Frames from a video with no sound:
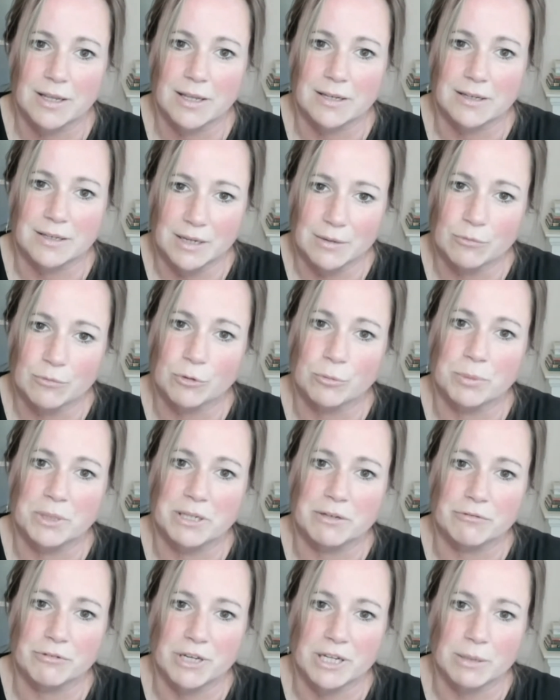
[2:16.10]
They will be
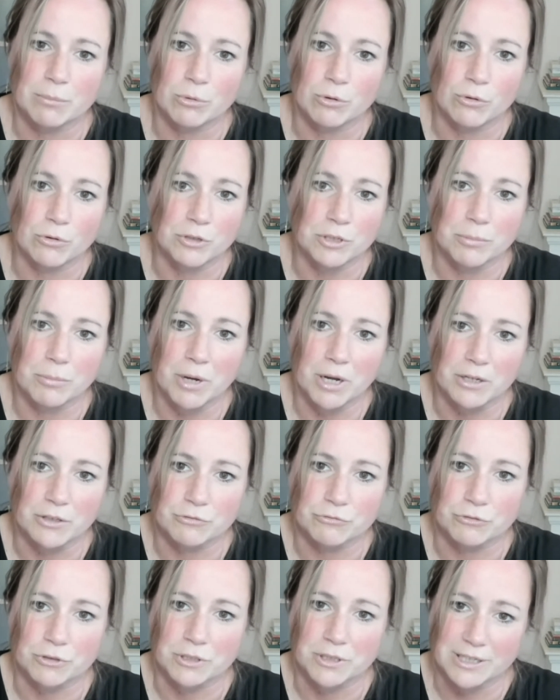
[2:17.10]
available on demand
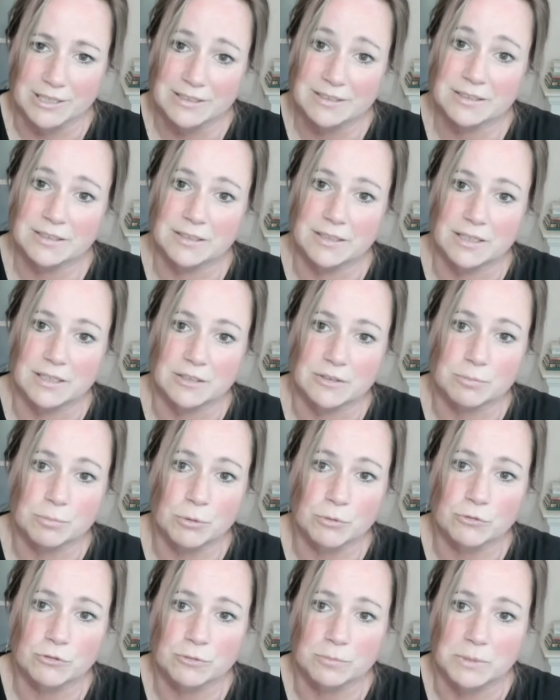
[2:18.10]
for 90 days
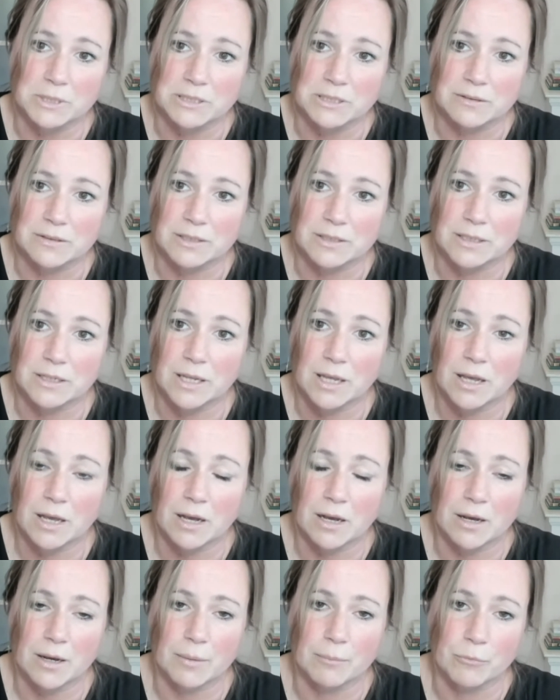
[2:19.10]
post-meeting
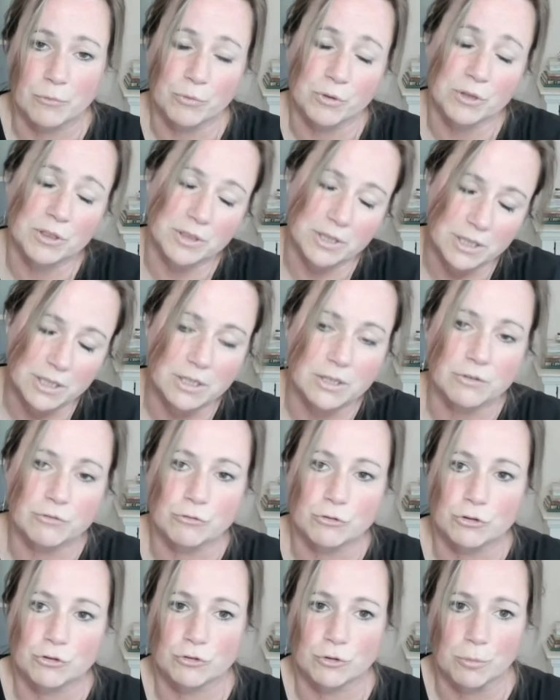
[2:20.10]
within the
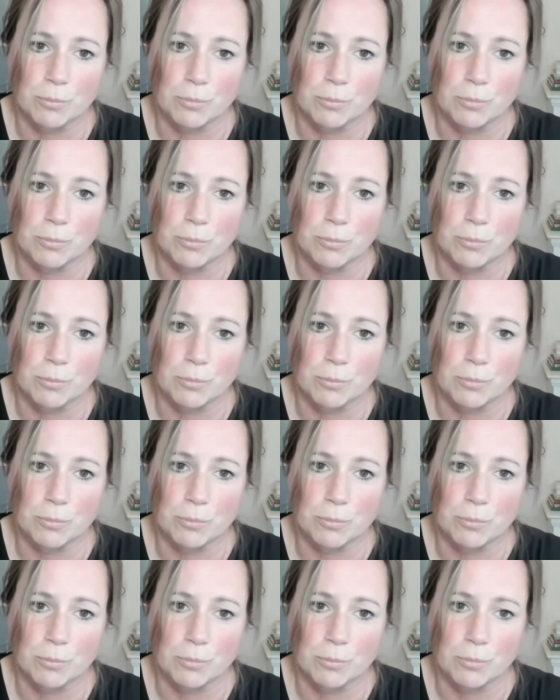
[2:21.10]
virtual